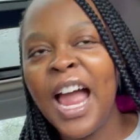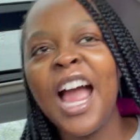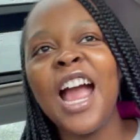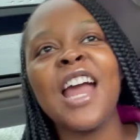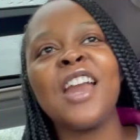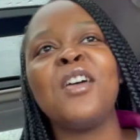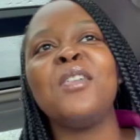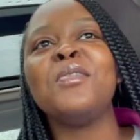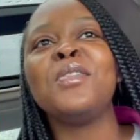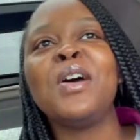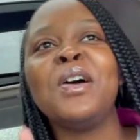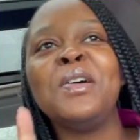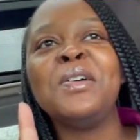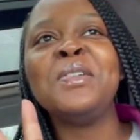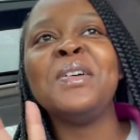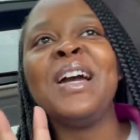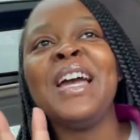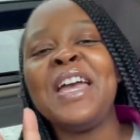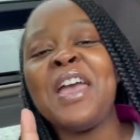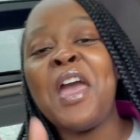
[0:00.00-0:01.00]
I don't
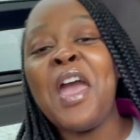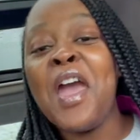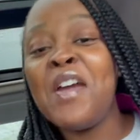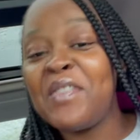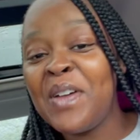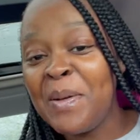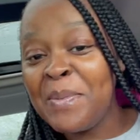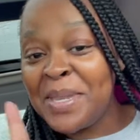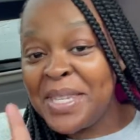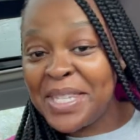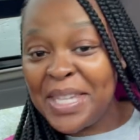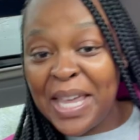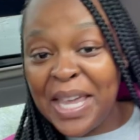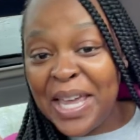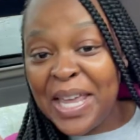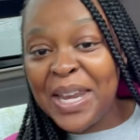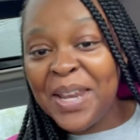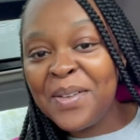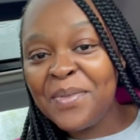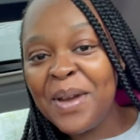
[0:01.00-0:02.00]
know if I'm
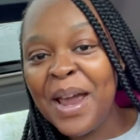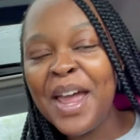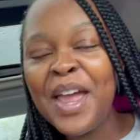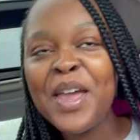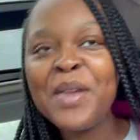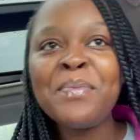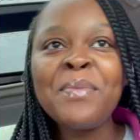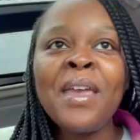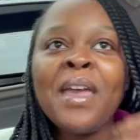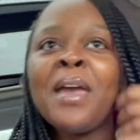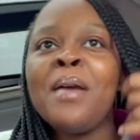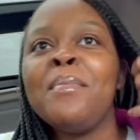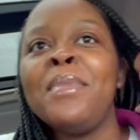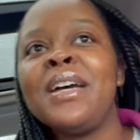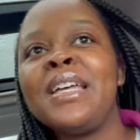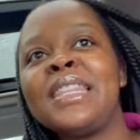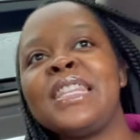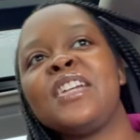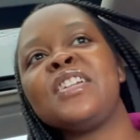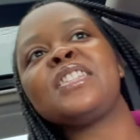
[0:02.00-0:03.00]
saying it right,
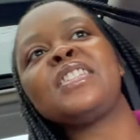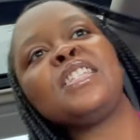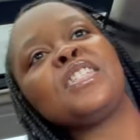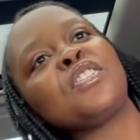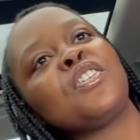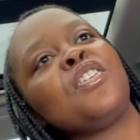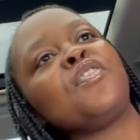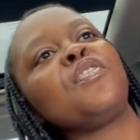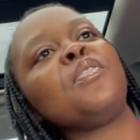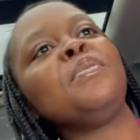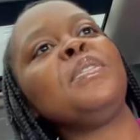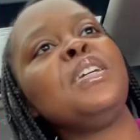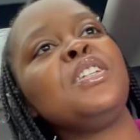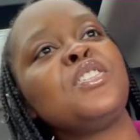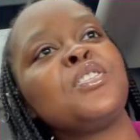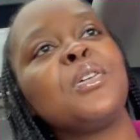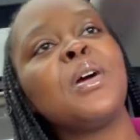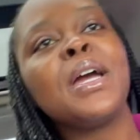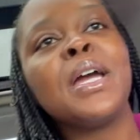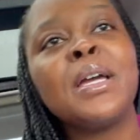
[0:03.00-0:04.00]
but there's this girl from
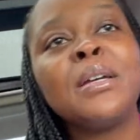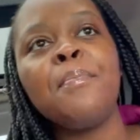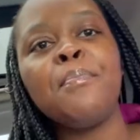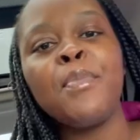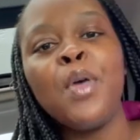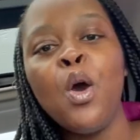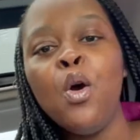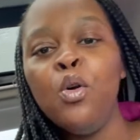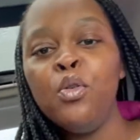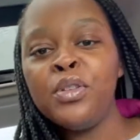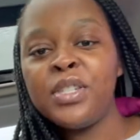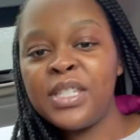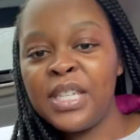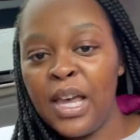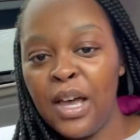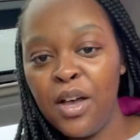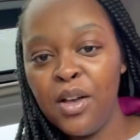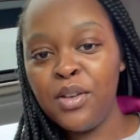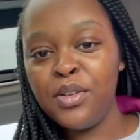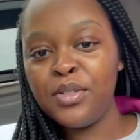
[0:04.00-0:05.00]
Detroit who
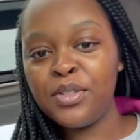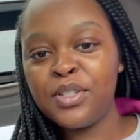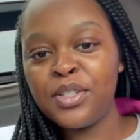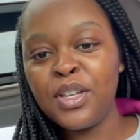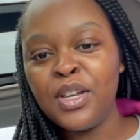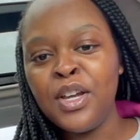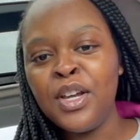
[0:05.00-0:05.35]
sells